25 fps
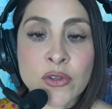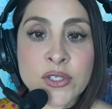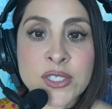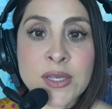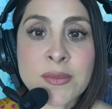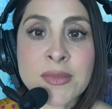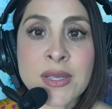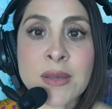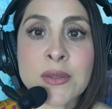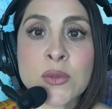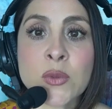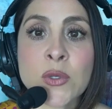
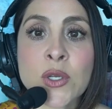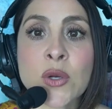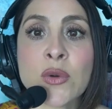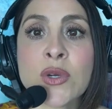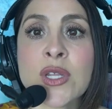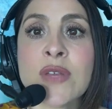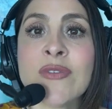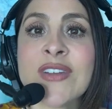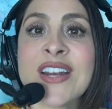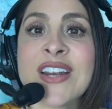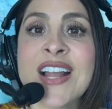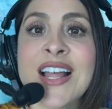Sometimes we
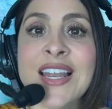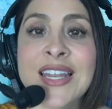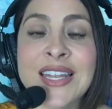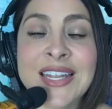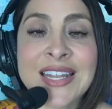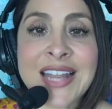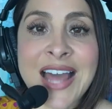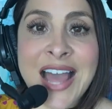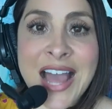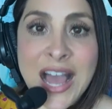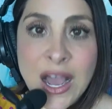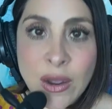don't even
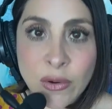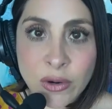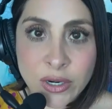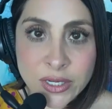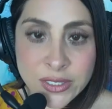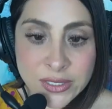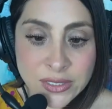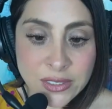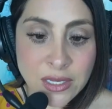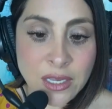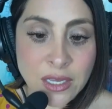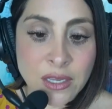allow
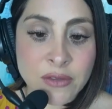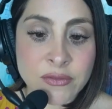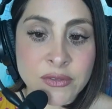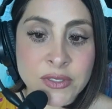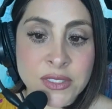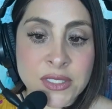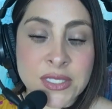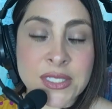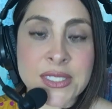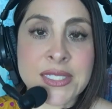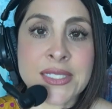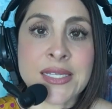
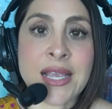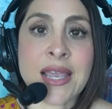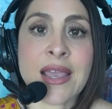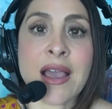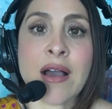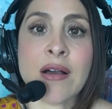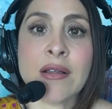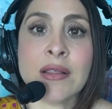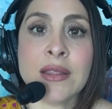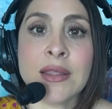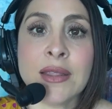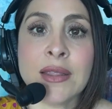ourselves to say
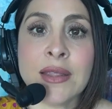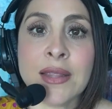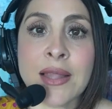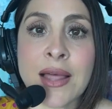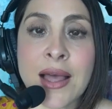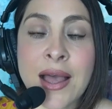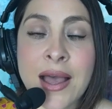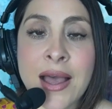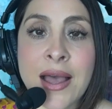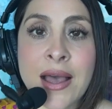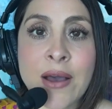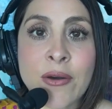out
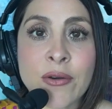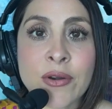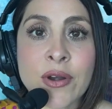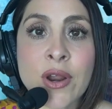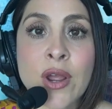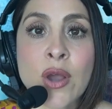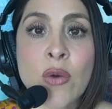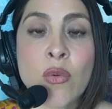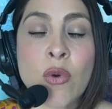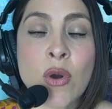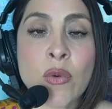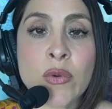loud
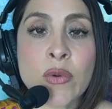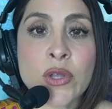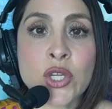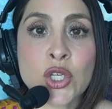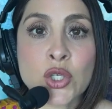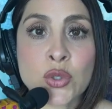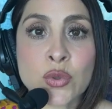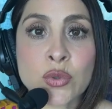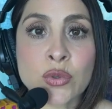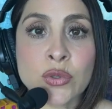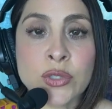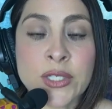what we
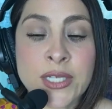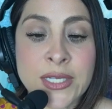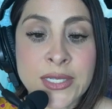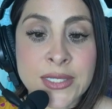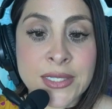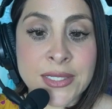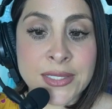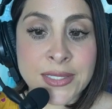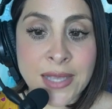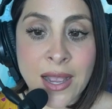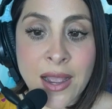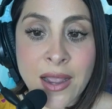truly
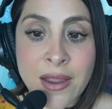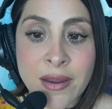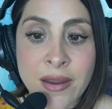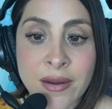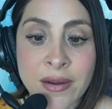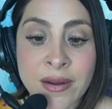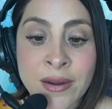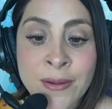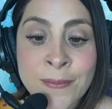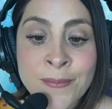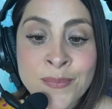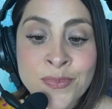
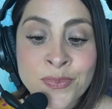desire.